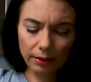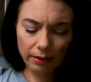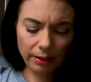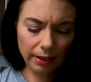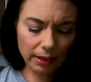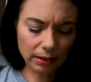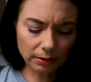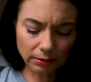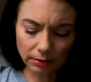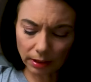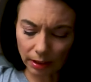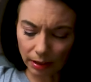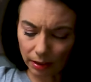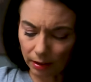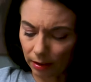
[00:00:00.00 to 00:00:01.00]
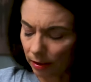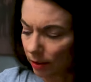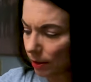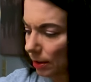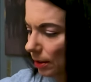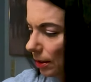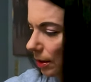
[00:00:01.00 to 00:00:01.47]
let's take a look.
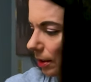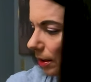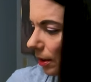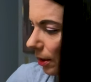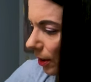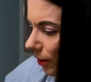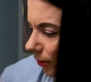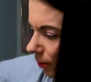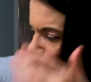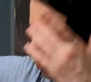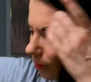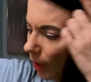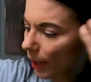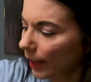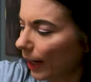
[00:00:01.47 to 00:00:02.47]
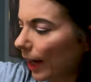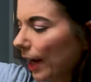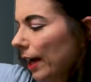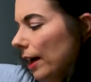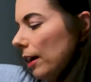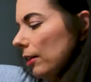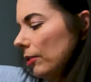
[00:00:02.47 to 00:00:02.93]
So I
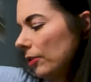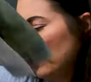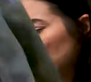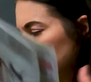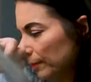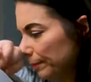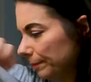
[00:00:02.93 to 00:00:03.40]
have,